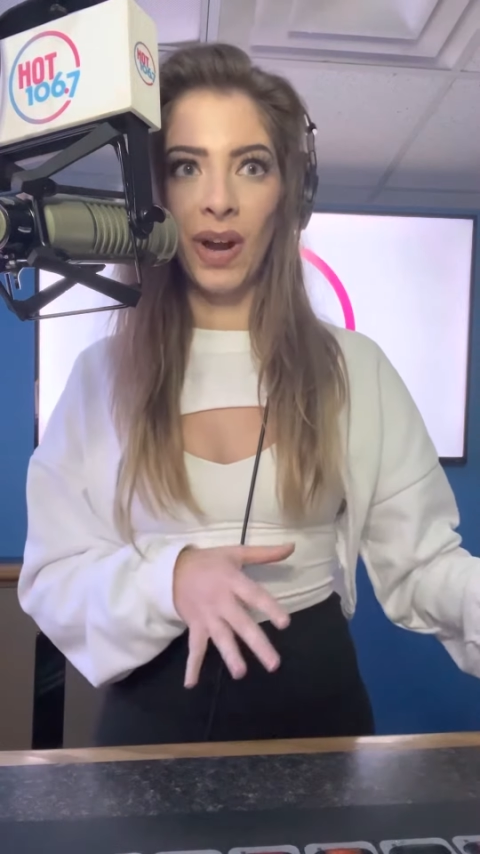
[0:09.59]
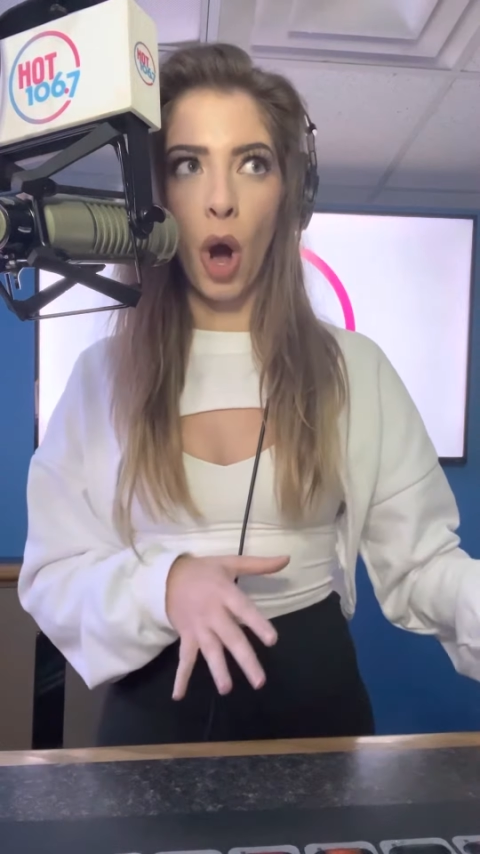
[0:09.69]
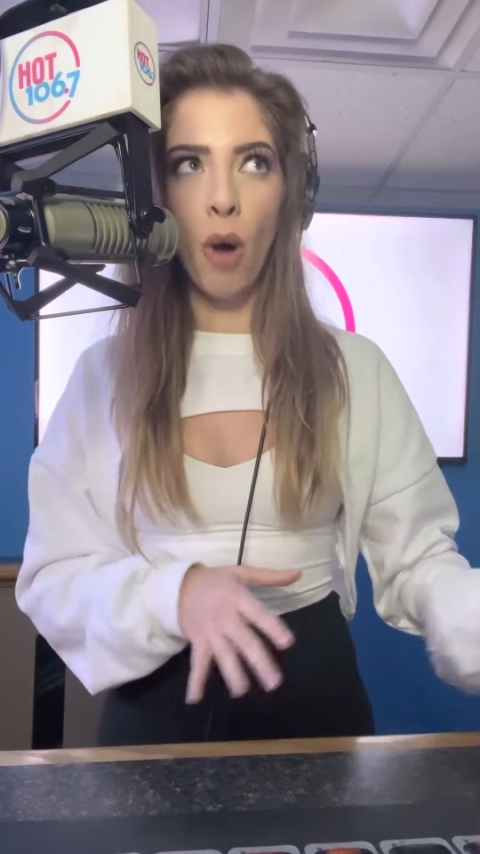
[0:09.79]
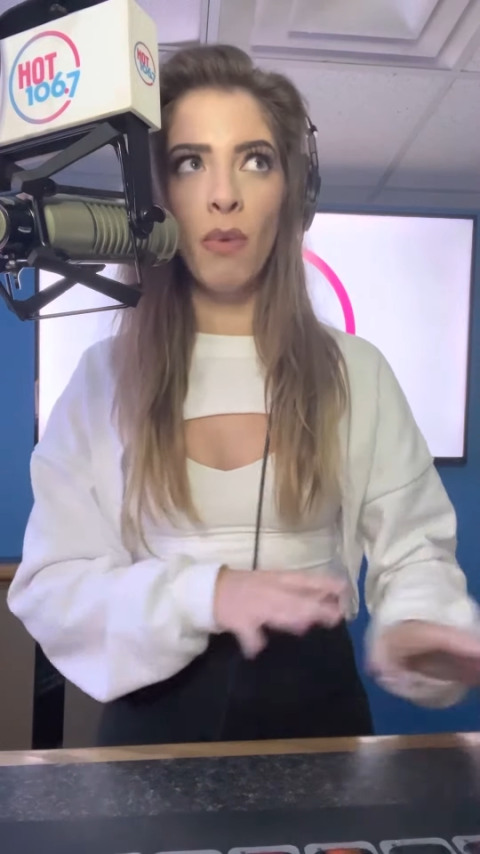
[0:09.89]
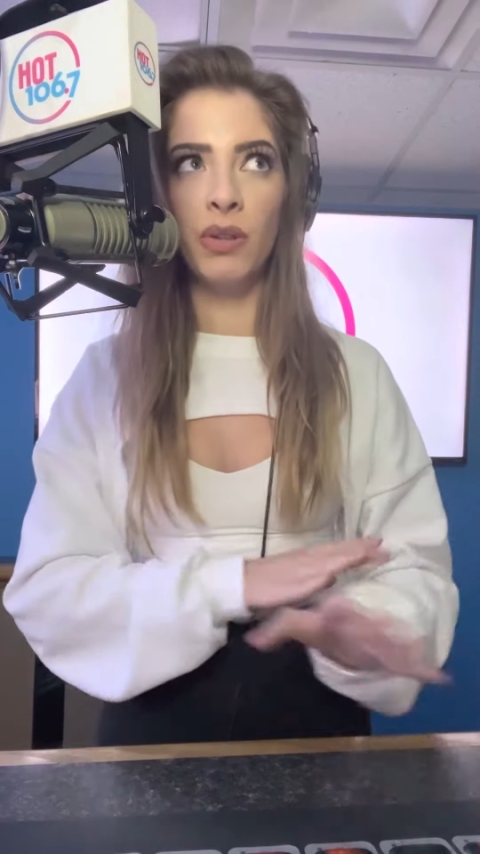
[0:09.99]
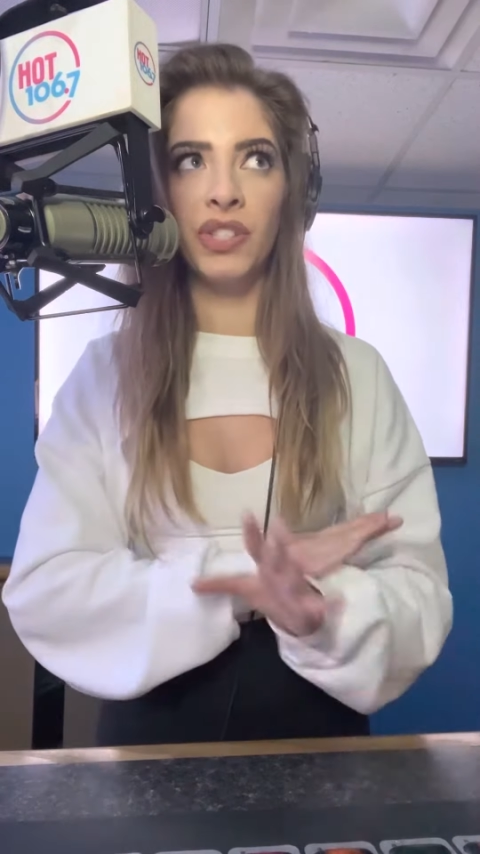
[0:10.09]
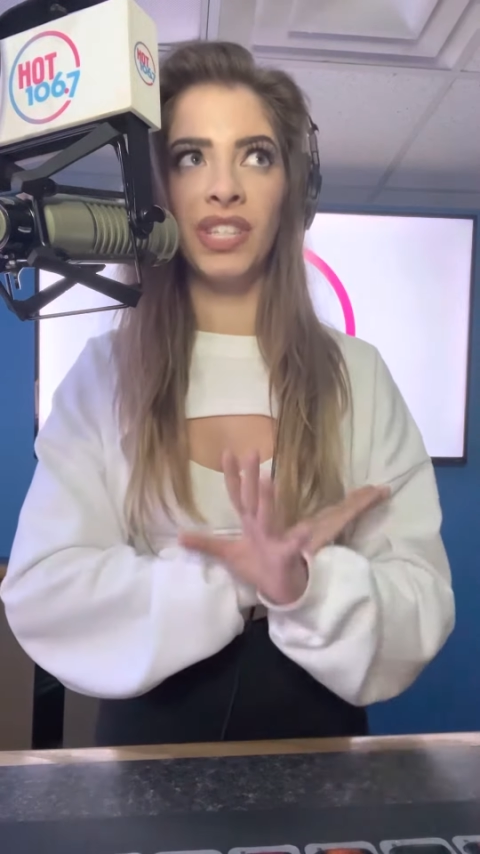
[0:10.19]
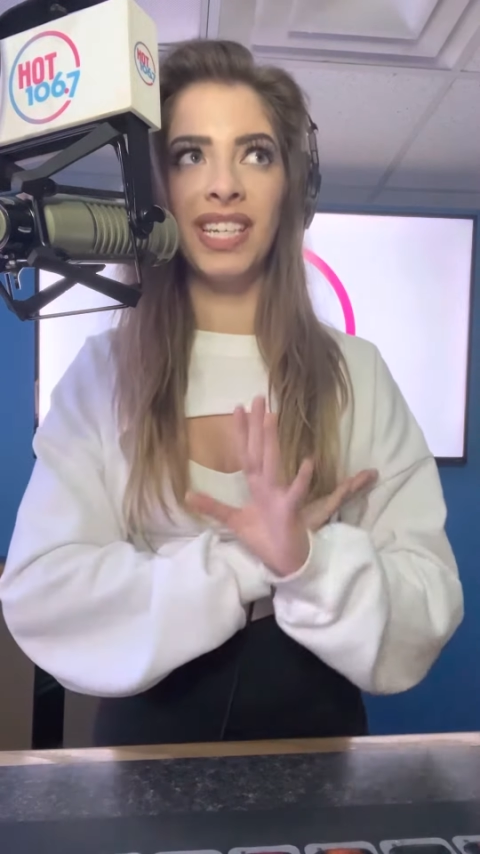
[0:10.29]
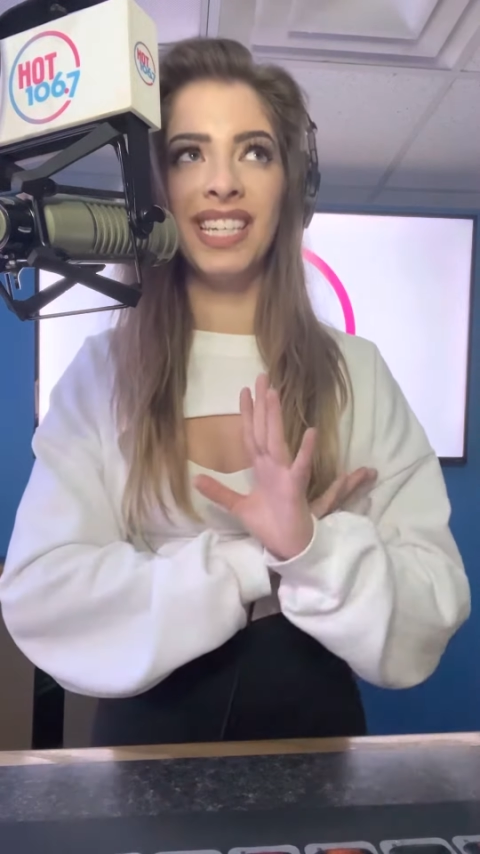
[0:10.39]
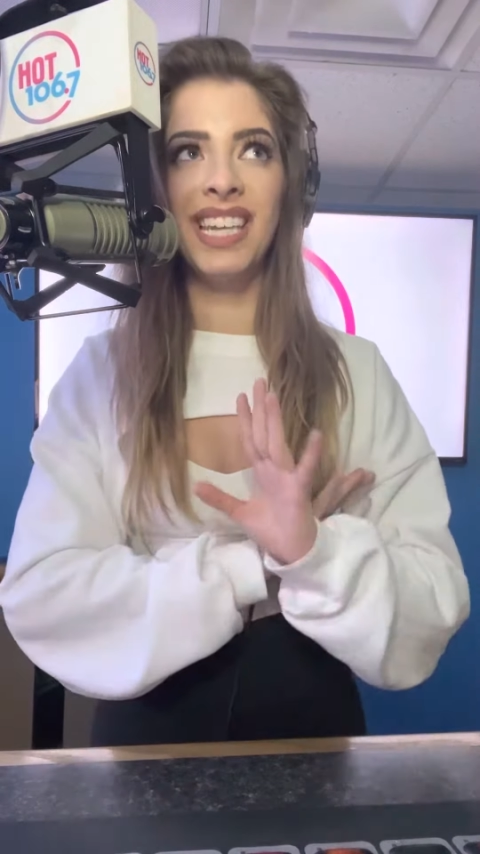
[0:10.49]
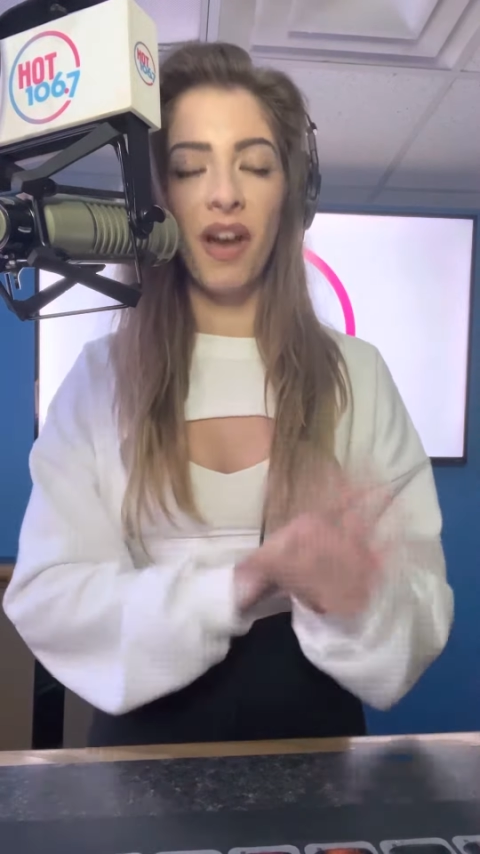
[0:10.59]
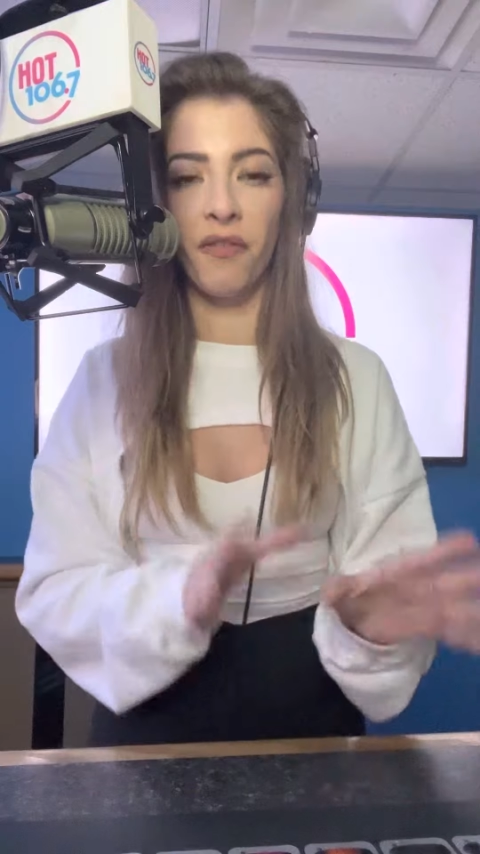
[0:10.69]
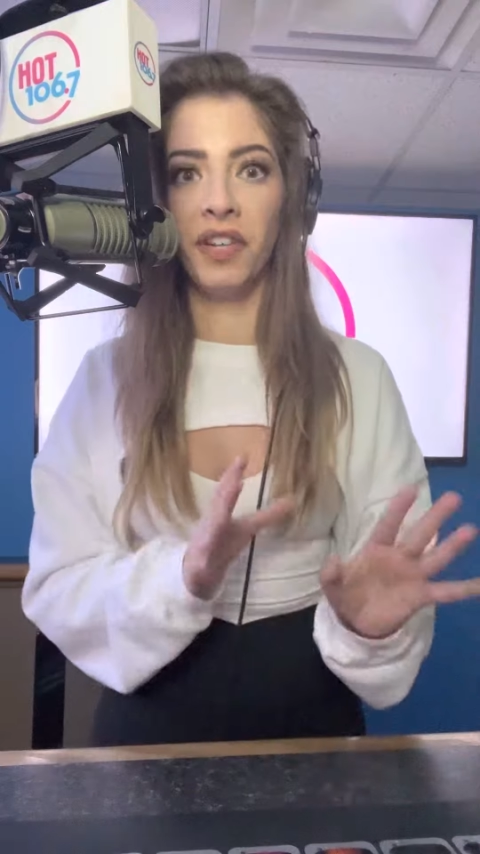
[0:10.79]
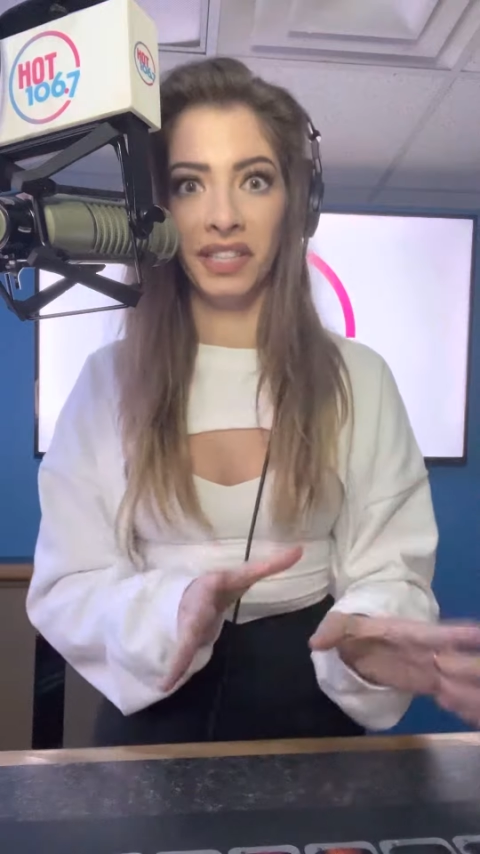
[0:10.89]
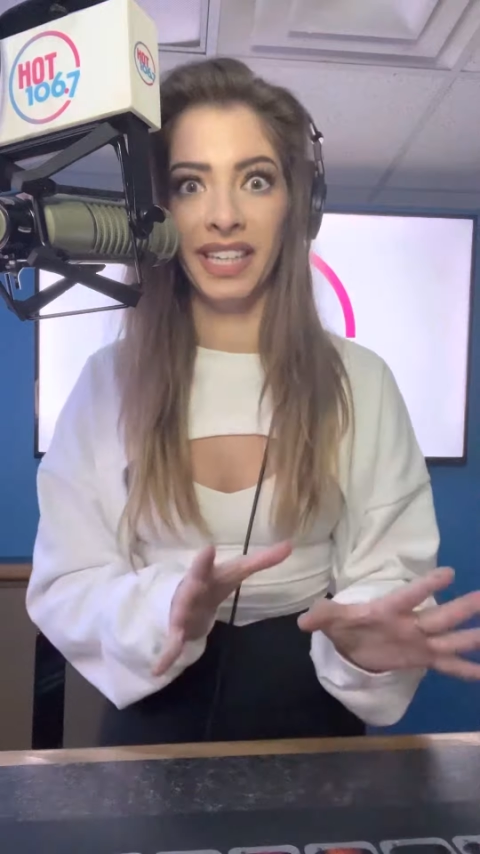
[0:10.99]
almost
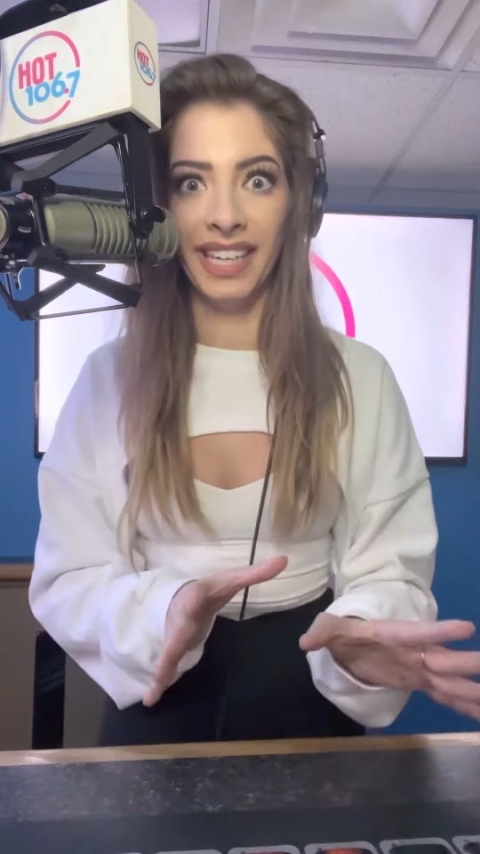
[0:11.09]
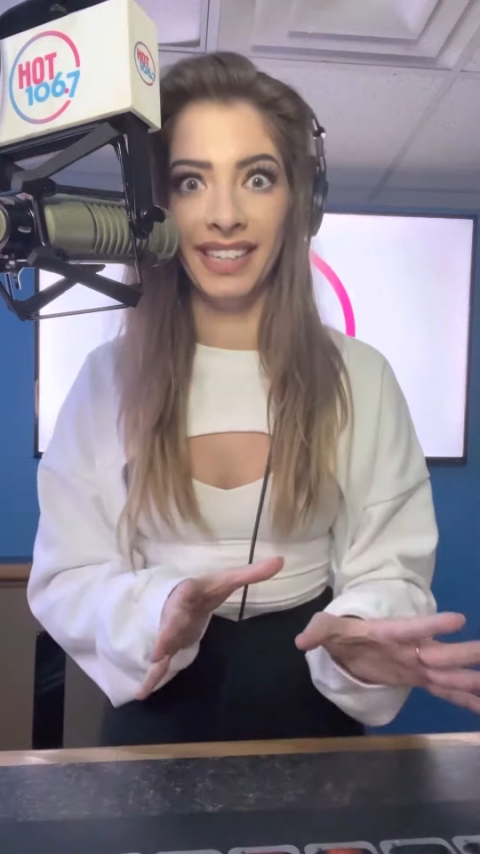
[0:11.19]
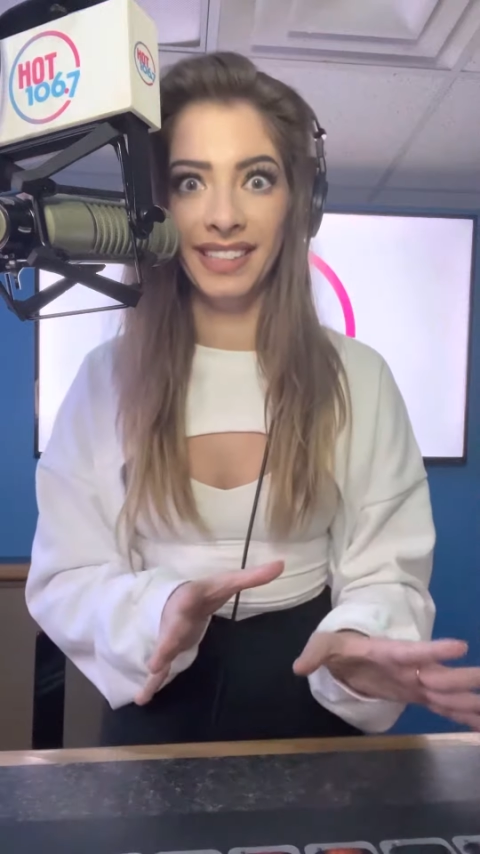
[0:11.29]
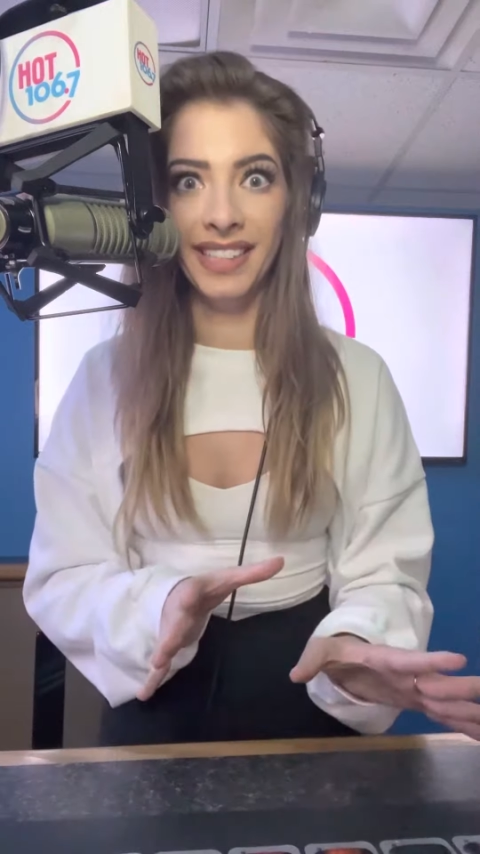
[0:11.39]
definitely